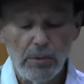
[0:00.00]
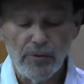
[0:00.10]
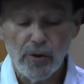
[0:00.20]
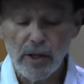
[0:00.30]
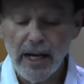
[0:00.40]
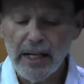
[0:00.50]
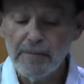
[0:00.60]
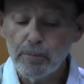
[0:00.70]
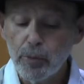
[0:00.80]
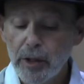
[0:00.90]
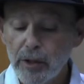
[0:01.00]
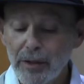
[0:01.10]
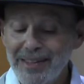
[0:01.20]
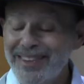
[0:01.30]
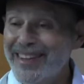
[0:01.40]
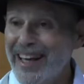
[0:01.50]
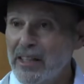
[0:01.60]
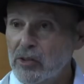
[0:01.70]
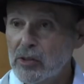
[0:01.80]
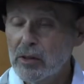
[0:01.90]
before God in prayer and
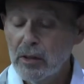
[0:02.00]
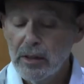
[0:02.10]
thanks,